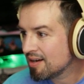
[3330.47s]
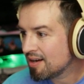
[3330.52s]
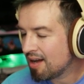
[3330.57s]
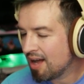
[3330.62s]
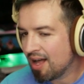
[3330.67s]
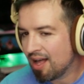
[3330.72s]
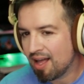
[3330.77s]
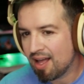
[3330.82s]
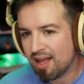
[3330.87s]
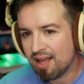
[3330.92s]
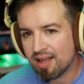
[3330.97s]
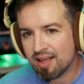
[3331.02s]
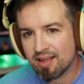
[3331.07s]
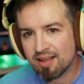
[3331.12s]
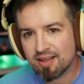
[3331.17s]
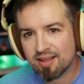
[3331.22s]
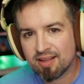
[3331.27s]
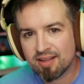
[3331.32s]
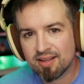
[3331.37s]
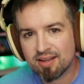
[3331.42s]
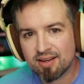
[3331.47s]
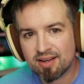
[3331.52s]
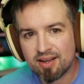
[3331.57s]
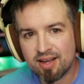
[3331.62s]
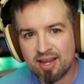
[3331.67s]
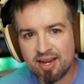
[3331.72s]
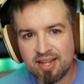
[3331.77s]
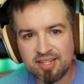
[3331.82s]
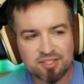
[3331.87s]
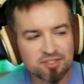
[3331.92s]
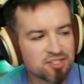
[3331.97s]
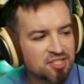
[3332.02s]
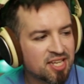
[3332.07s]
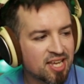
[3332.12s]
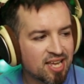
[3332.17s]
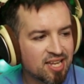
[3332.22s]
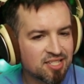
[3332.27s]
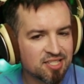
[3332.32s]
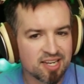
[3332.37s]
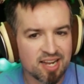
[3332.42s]
Uh an
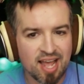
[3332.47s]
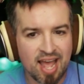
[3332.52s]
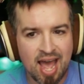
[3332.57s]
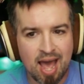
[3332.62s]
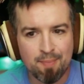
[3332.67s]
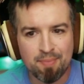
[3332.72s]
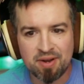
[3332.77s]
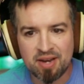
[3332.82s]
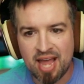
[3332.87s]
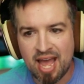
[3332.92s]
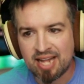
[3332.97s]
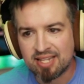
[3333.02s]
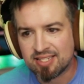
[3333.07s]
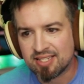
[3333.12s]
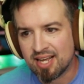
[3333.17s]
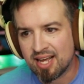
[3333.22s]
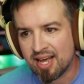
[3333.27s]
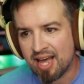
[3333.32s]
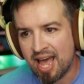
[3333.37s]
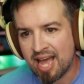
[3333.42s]
interesting incident happened at uh